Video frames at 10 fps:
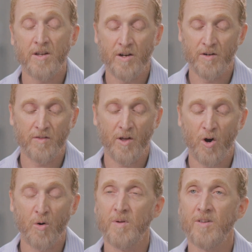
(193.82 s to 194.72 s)
years, the
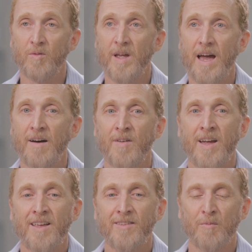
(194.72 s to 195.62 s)
hope is we have
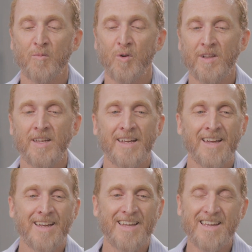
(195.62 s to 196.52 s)
some really
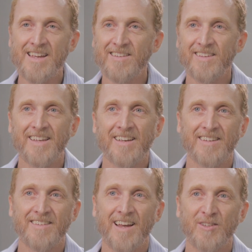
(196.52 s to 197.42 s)
easily
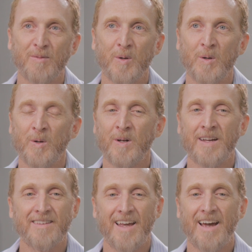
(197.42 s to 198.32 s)
accessible
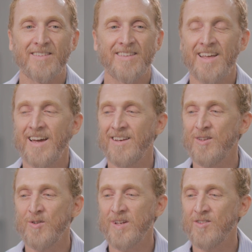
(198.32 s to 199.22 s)
tests that
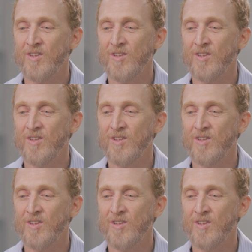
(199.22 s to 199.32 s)
you can